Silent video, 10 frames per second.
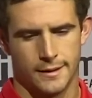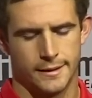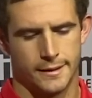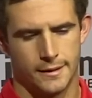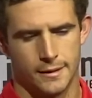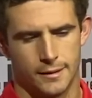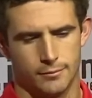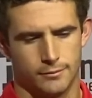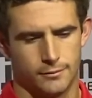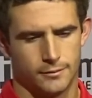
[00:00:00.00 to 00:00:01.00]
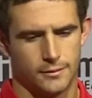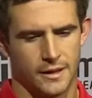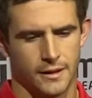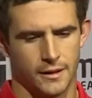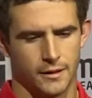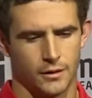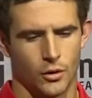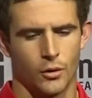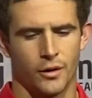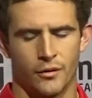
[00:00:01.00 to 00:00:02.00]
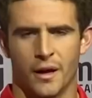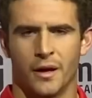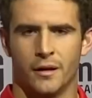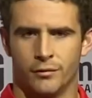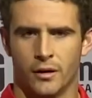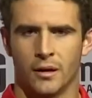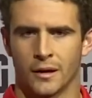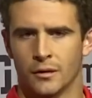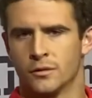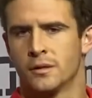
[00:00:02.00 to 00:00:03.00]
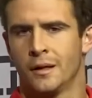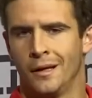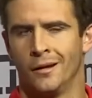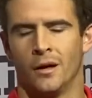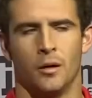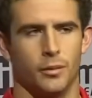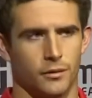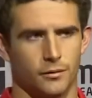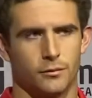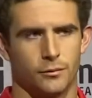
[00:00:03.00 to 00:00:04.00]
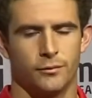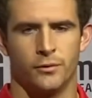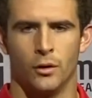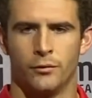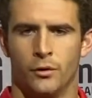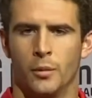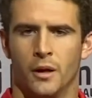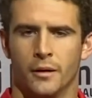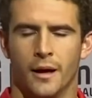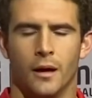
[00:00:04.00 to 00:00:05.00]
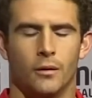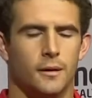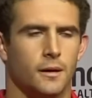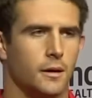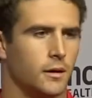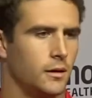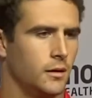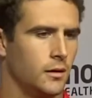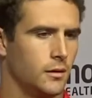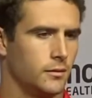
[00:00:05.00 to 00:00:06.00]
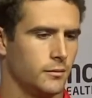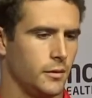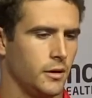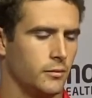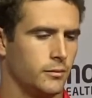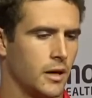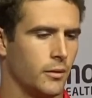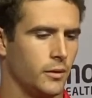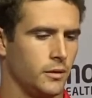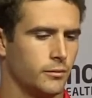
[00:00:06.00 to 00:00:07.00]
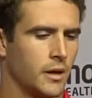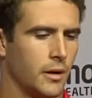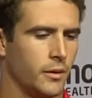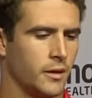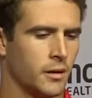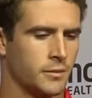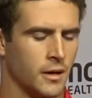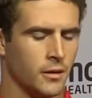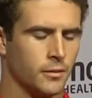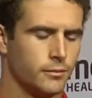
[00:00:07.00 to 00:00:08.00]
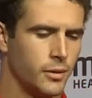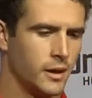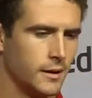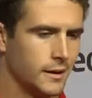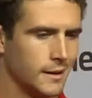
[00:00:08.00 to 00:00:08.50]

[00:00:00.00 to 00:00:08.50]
And then going into Vandy, felt like I was healing up and feel better now. You know, bye week helped out, but,